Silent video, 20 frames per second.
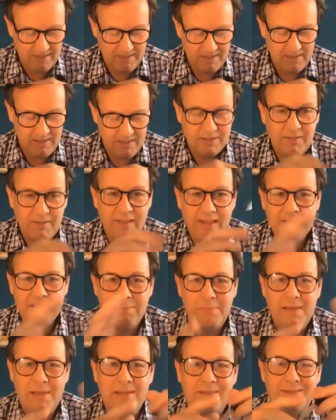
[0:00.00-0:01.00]
So that's a
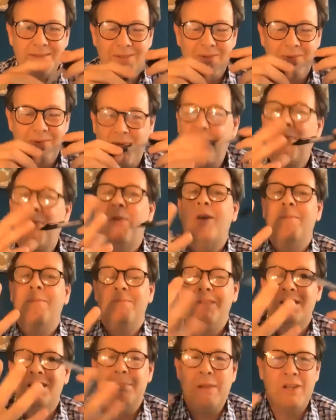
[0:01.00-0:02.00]
bit sort of,
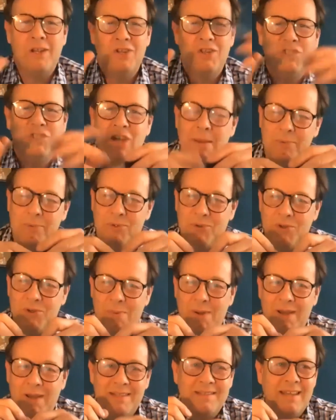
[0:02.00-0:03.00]
it's a bit conceptual, you
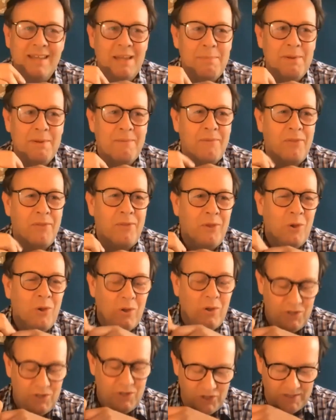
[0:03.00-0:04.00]
might say, a bit of
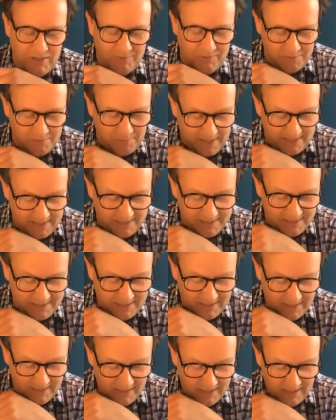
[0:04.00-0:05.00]
theology of space
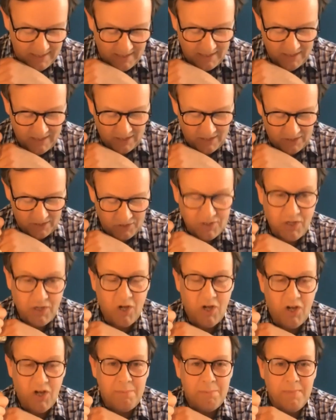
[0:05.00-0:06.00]
and
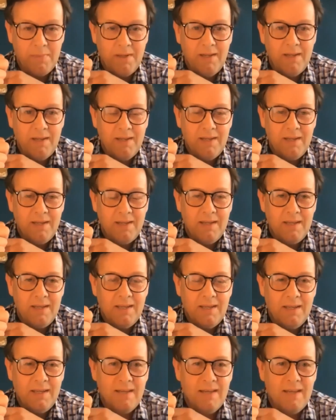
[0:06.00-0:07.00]
time.
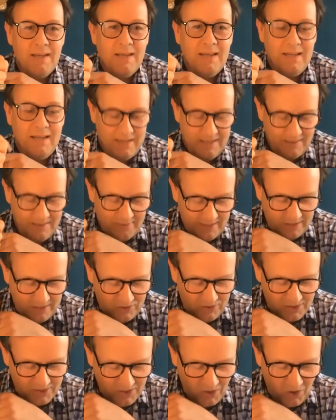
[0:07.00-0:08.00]
And then as you
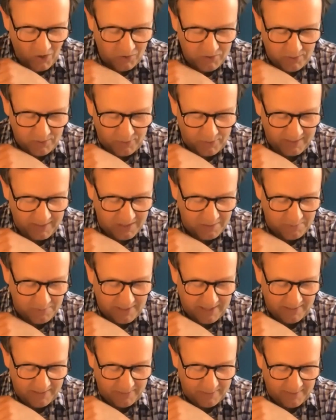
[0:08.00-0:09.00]
start to think
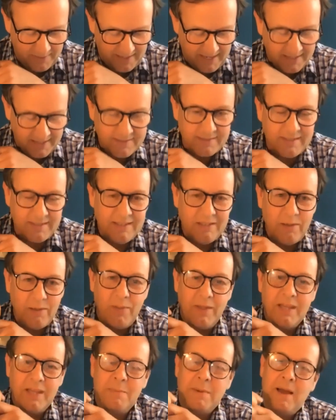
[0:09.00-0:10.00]
about that, and you
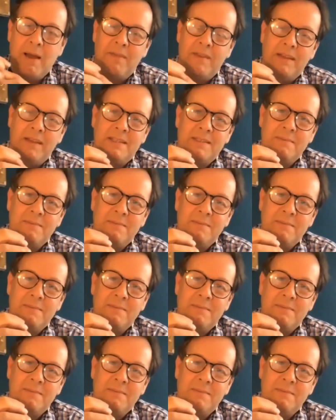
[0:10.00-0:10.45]
think about these